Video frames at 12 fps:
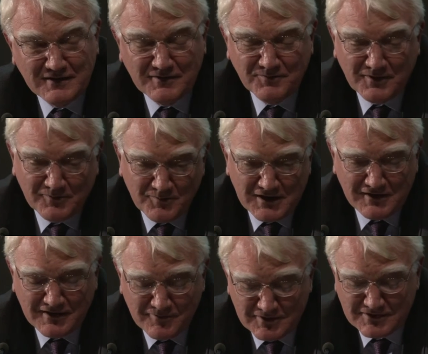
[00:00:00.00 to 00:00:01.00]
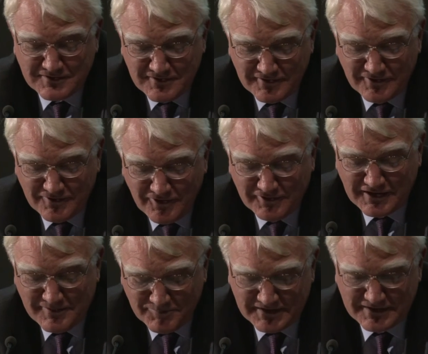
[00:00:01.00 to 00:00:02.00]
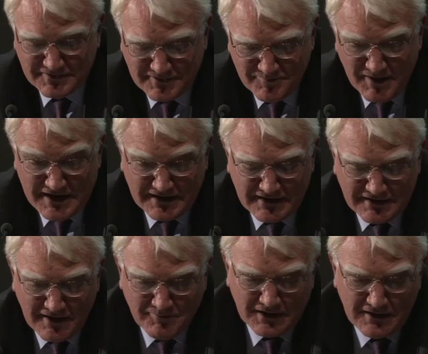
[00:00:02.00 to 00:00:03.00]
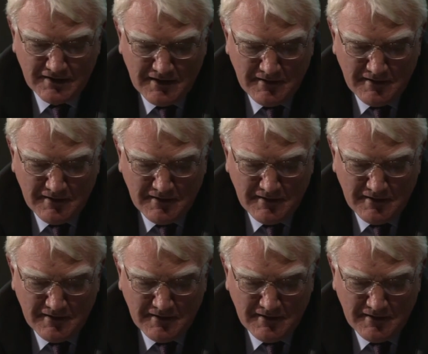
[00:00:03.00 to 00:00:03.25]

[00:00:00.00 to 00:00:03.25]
and if there's one thing worse than an oil company, it's a mining company.